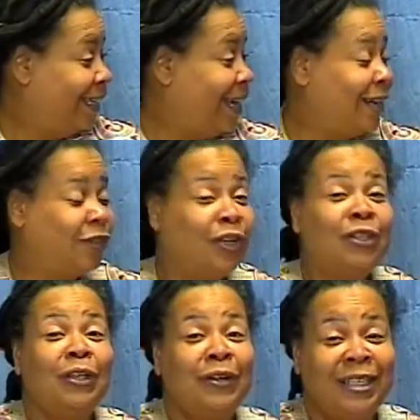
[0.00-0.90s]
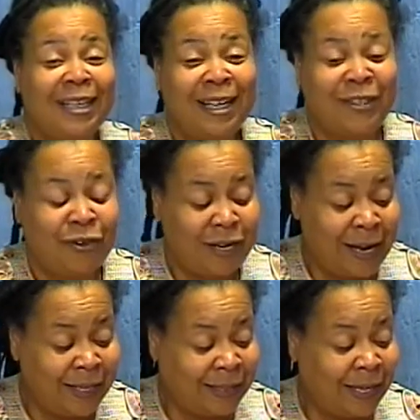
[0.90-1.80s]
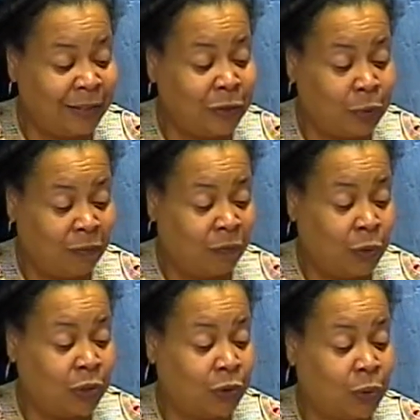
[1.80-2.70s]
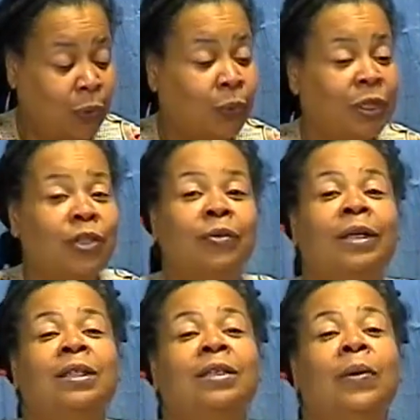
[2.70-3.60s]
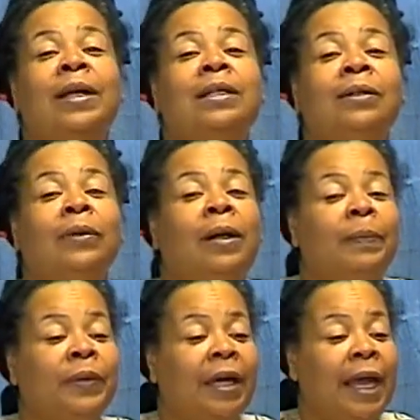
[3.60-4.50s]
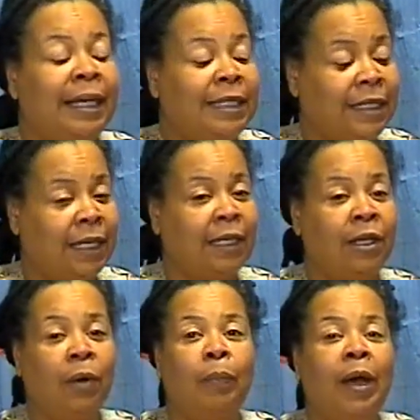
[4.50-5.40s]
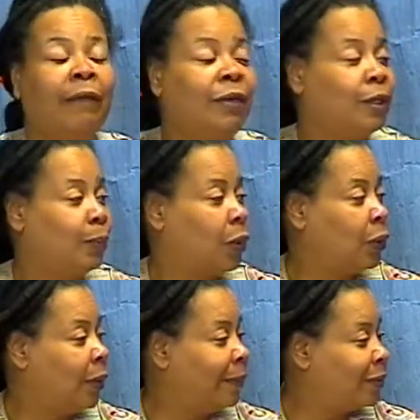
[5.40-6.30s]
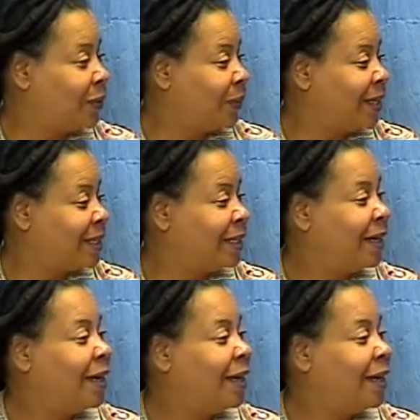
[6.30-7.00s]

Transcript: I just learned yesterday that Unit 4 School District is going to extend their breakfast program mm, to us.